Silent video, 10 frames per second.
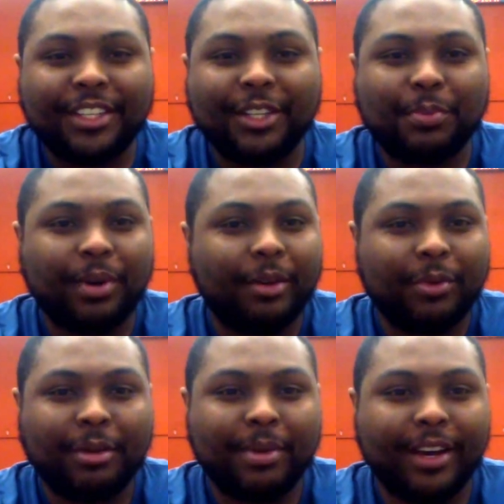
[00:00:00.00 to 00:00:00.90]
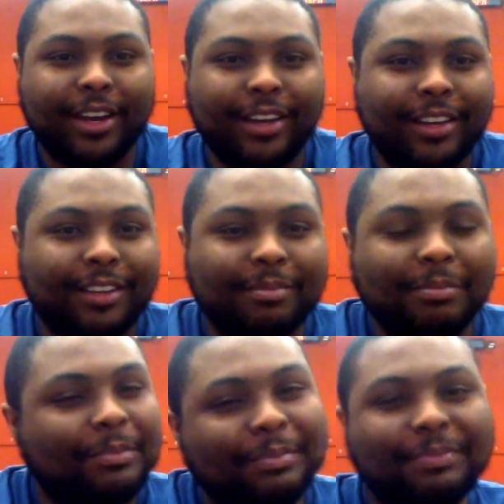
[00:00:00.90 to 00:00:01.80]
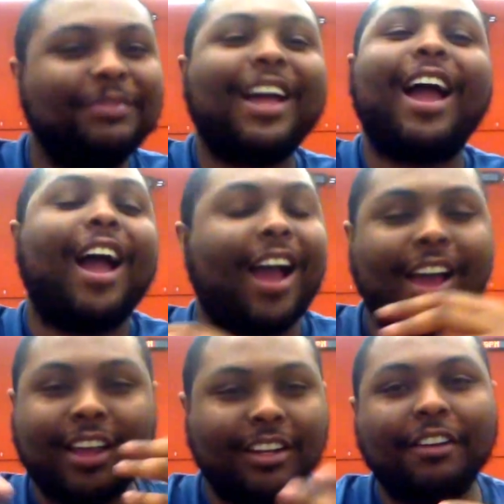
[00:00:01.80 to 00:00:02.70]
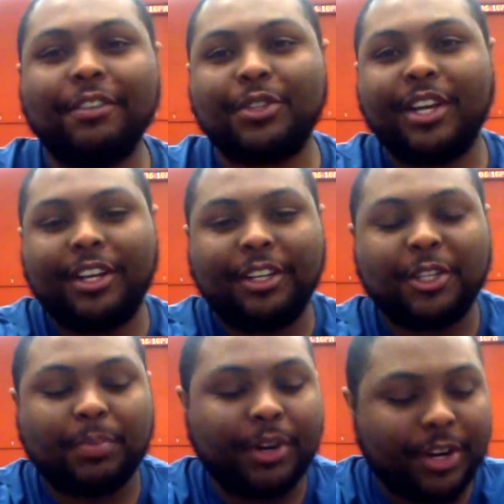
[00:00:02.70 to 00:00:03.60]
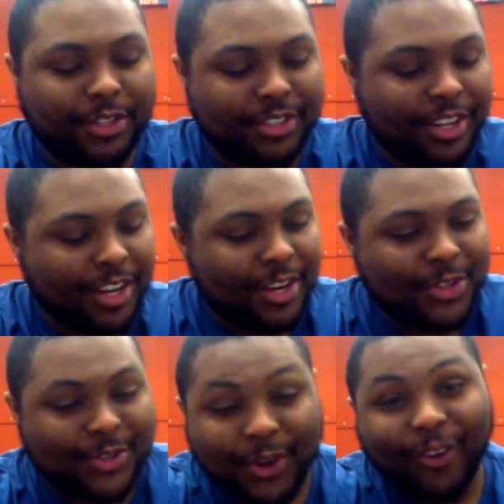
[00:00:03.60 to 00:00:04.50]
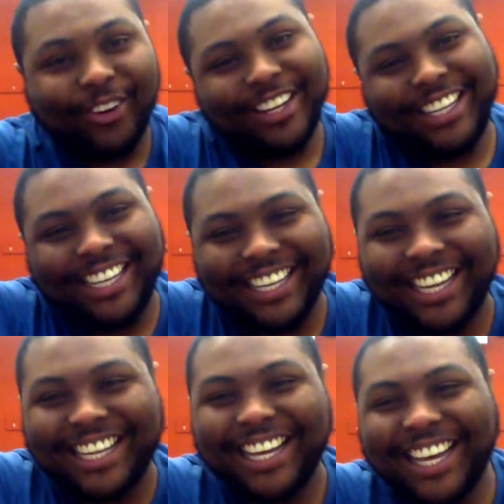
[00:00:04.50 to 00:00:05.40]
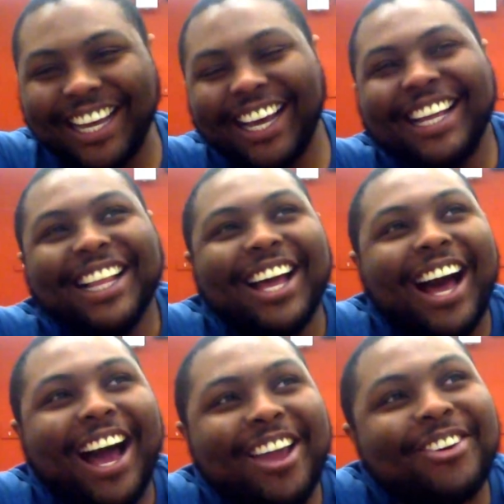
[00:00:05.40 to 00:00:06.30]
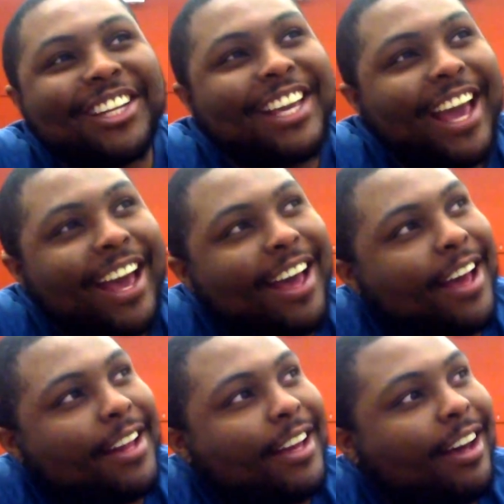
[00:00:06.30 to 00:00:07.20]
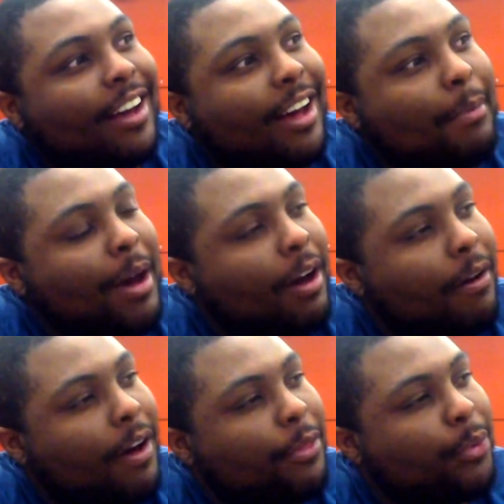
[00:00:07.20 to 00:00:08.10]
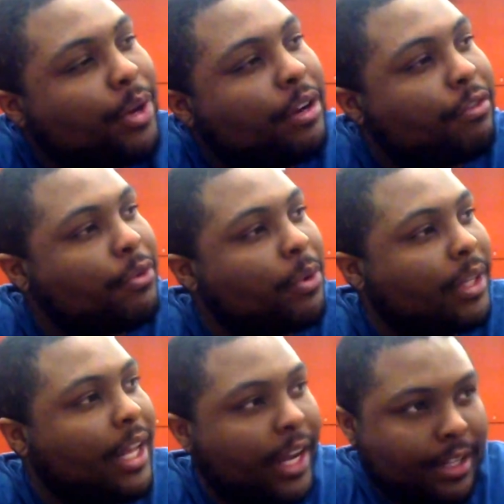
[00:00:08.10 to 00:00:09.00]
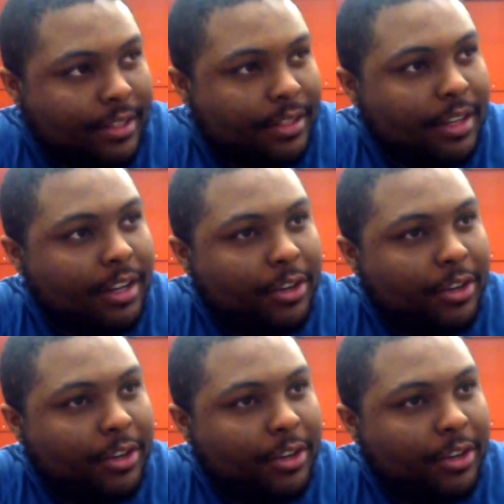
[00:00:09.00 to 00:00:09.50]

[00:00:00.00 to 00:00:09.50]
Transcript: It's probably one of my... I love this lighting experience. So, I only had about 3 or 4 lights.